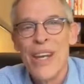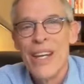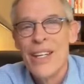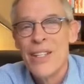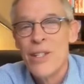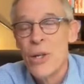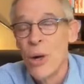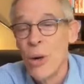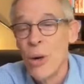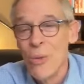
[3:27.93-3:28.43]

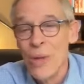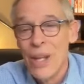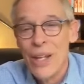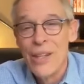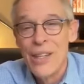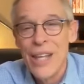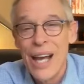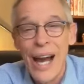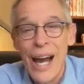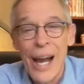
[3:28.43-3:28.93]
So
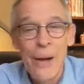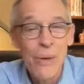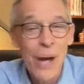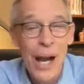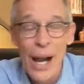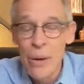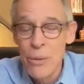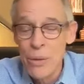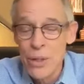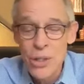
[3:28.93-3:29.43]
I
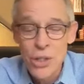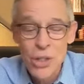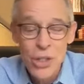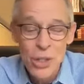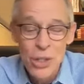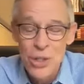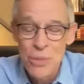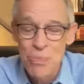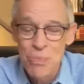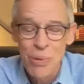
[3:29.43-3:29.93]
I was
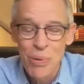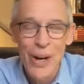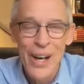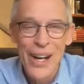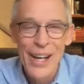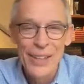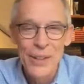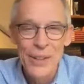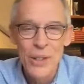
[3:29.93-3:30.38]
just praying